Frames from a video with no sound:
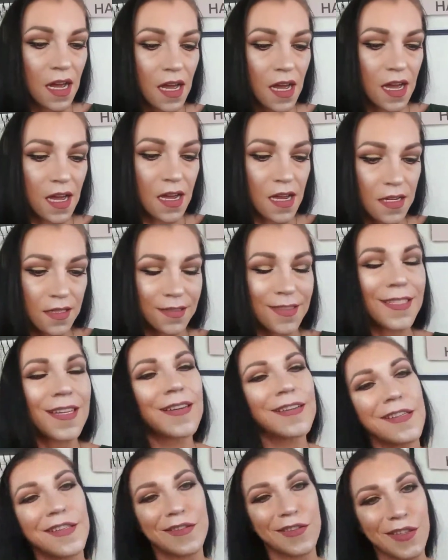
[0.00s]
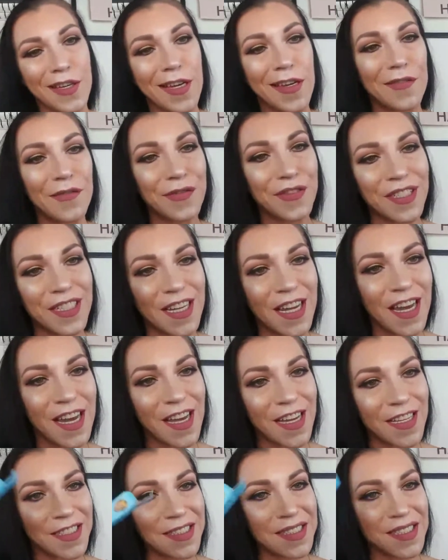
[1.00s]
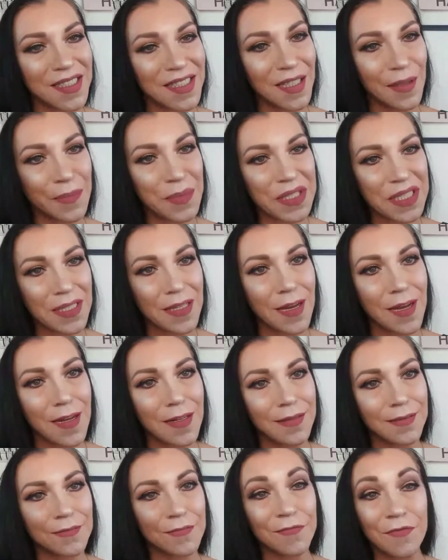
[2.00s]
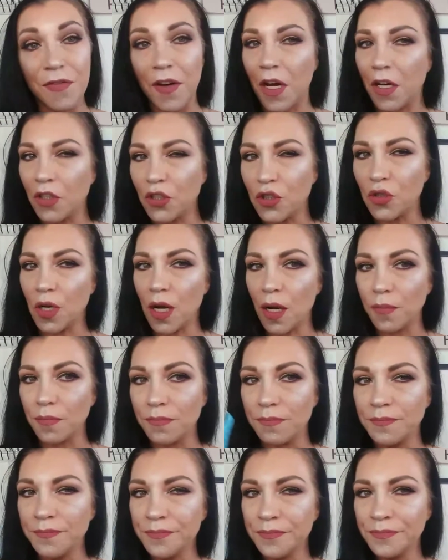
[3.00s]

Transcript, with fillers: And you can't forget, Lipslut, Fuck Trump.